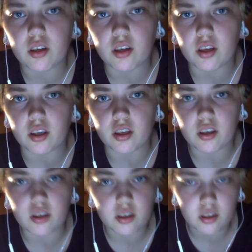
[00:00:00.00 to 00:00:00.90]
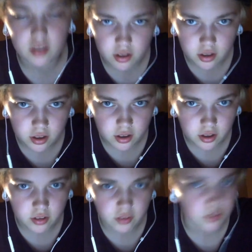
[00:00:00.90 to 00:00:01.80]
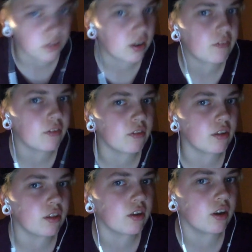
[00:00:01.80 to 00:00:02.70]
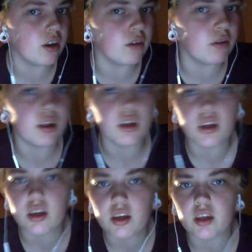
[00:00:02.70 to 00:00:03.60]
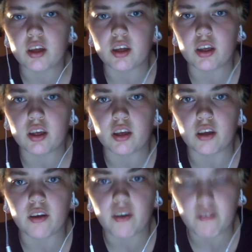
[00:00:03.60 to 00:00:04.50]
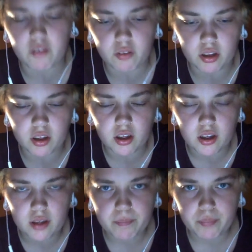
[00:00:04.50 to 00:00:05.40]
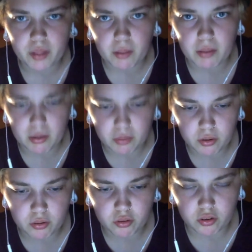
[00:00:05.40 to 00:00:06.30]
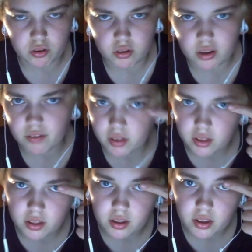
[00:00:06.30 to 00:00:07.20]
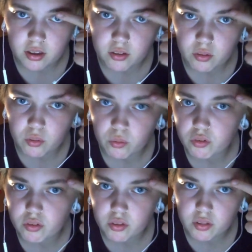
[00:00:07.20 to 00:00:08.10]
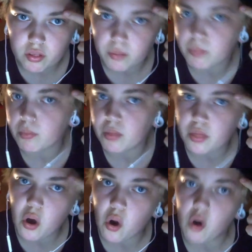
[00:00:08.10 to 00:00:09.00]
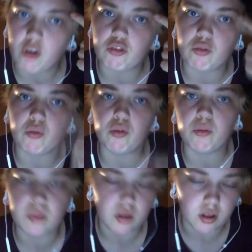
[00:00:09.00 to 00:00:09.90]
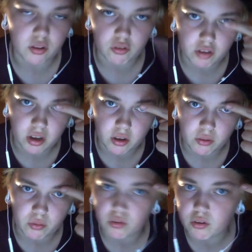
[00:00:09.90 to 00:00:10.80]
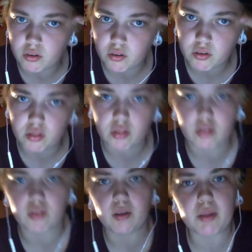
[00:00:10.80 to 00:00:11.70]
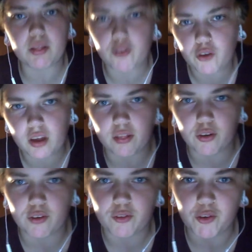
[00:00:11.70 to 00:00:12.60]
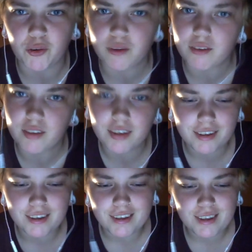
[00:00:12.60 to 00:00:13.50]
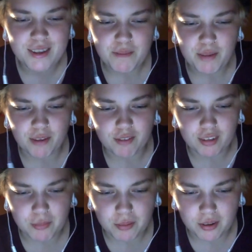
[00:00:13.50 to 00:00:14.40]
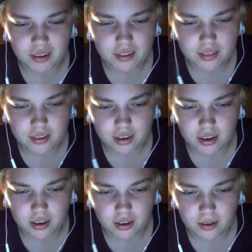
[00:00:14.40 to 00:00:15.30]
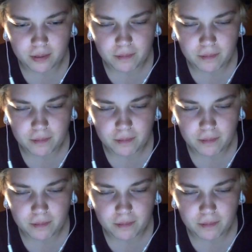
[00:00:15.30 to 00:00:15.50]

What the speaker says: Like, I don't know. I feel like they are anyway. Like, yeah, I feel like my eyebrows are definitely like losing the arch to them, and they're just kind of going. I mean, they're getting there. They're not perfect, but they're getting there.